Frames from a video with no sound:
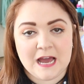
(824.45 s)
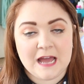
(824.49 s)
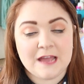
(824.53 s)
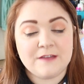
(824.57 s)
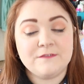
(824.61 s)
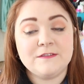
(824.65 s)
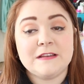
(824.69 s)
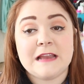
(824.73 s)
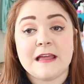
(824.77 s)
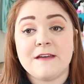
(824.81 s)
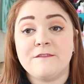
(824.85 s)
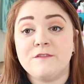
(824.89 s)

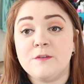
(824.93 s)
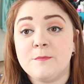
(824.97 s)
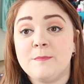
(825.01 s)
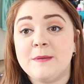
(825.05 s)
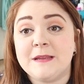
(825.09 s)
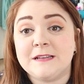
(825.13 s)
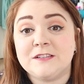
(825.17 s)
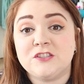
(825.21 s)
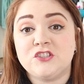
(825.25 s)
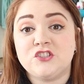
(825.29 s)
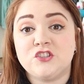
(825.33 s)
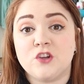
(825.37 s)
I've never
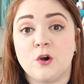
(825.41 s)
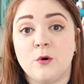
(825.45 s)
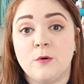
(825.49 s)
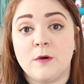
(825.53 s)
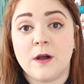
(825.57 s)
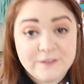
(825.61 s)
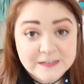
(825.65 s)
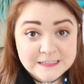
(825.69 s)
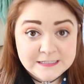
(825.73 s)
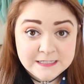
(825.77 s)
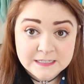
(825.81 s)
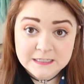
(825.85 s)
been so
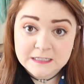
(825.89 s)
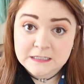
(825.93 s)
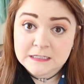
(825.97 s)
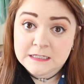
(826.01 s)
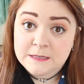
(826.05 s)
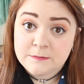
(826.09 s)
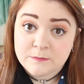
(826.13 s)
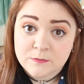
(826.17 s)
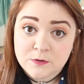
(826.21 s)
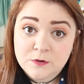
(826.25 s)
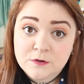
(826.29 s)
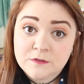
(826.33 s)

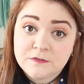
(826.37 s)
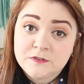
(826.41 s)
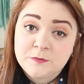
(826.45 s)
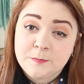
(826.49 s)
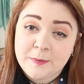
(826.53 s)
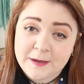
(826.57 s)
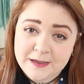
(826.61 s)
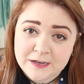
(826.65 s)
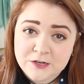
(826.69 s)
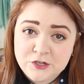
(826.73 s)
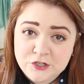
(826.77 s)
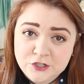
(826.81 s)
physically moved
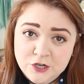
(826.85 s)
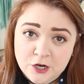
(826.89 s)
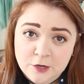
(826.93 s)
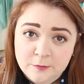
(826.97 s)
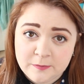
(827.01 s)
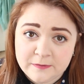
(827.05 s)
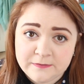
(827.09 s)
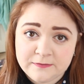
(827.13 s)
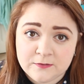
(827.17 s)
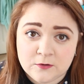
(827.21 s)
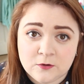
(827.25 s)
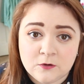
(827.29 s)
by a show
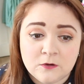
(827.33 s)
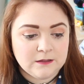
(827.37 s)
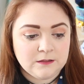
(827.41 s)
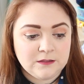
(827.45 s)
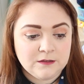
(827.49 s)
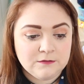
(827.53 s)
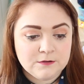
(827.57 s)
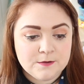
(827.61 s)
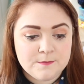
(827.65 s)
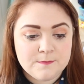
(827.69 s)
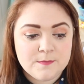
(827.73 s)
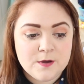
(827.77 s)
before.
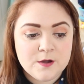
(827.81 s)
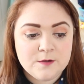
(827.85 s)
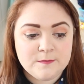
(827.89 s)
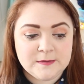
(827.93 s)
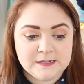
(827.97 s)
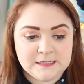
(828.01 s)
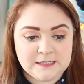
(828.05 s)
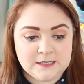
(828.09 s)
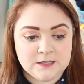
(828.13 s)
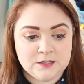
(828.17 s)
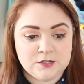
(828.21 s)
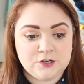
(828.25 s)
There are
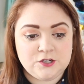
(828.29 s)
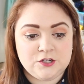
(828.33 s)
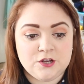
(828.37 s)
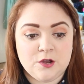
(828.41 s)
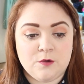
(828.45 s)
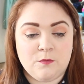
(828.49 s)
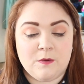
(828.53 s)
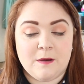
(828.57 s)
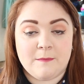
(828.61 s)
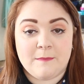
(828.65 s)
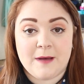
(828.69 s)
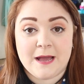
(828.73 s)
moments in the
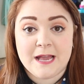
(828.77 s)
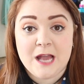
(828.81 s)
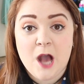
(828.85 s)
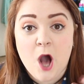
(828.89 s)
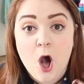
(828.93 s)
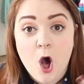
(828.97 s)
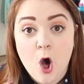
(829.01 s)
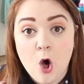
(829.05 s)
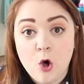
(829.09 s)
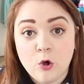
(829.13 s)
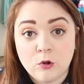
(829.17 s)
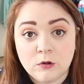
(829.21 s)
show where my
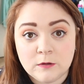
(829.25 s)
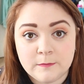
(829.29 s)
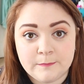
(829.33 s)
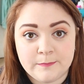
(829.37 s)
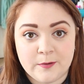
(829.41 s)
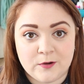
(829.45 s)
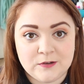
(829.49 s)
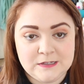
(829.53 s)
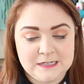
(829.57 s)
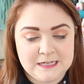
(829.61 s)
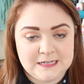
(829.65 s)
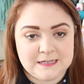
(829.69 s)
whole
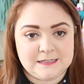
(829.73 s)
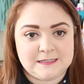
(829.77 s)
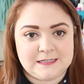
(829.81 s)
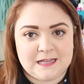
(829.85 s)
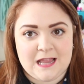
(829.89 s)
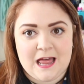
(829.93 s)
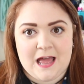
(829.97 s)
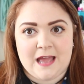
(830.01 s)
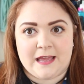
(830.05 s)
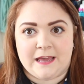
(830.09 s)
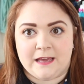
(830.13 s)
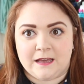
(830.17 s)
body is
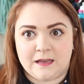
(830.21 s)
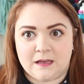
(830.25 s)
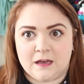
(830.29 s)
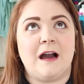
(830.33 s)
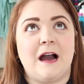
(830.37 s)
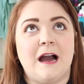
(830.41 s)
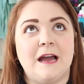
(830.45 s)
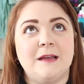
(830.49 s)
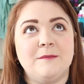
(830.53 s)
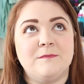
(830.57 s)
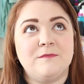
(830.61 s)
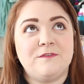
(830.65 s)
like,
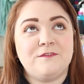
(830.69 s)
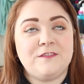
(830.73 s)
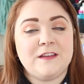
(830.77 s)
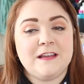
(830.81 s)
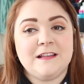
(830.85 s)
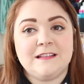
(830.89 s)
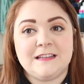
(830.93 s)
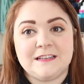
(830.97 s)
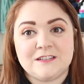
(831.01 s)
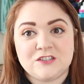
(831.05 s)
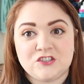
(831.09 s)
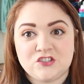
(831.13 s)
I'm
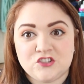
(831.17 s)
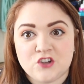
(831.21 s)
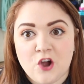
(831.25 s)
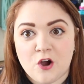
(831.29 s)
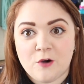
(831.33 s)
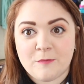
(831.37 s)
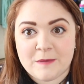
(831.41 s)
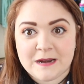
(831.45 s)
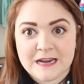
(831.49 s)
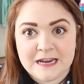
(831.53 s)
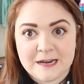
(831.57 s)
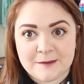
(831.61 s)
feeling
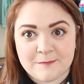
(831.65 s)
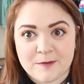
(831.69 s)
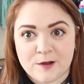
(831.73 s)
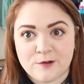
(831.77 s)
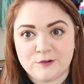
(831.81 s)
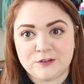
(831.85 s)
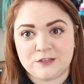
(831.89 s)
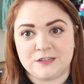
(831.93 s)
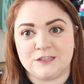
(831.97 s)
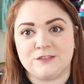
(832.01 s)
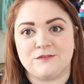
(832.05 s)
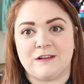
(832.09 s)
so many
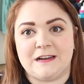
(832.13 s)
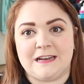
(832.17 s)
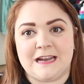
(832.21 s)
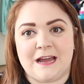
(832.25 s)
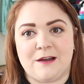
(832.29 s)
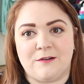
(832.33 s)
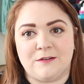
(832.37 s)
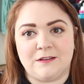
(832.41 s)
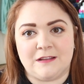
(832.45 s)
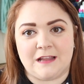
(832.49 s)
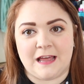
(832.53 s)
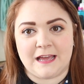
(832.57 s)
emotions right
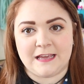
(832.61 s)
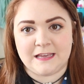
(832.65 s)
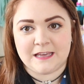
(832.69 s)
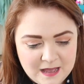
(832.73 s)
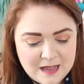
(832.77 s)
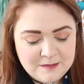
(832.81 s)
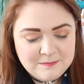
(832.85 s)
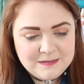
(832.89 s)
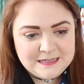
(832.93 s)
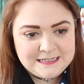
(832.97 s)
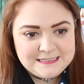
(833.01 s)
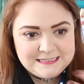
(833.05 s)
now and like
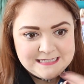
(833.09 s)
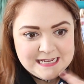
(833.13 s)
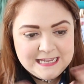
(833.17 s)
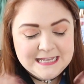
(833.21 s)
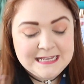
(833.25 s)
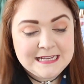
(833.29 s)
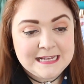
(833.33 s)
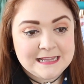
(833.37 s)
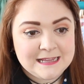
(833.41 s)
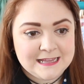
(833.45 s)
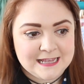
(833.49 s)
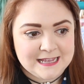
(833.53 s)
I'm like
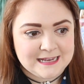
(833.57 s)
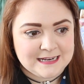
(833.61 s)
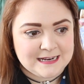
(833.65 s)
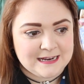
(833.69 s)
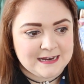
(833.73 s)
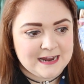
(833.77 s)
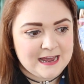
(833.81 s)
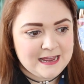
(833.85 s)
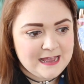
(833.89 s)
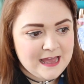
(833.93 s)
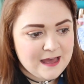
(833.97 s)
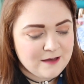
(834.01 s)
tingling
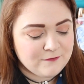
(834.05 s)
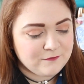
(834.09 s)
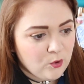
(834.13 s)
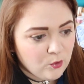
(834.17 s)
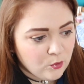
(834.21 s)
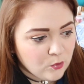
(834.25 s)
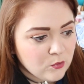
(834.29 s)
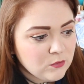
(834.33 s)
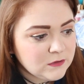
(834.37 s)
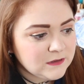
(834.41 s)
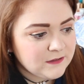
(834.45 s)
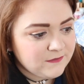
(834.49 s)
and I have
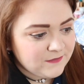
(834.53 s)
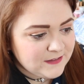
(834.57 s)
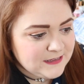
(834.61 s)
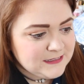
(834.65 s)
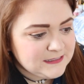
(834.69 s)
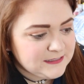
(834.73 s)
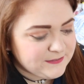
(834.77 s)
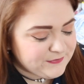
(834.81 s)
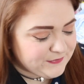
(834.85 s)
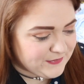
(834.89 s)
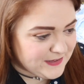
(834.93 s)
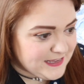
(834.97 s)
all of
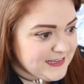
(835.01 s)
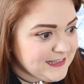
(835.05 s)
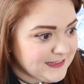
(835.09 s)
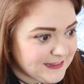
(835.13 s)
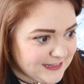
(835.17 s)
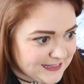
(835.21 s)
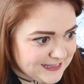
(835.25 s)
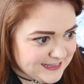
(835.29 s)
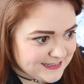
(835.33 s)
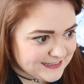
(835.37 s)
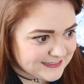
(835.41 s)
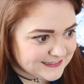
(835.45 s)
these
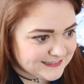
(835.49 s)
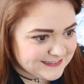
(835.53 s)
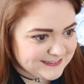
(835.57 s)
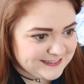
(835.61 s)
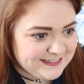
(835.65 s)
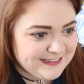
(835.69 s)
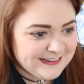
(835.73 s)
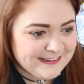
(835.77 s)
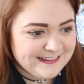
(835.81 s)
feelings.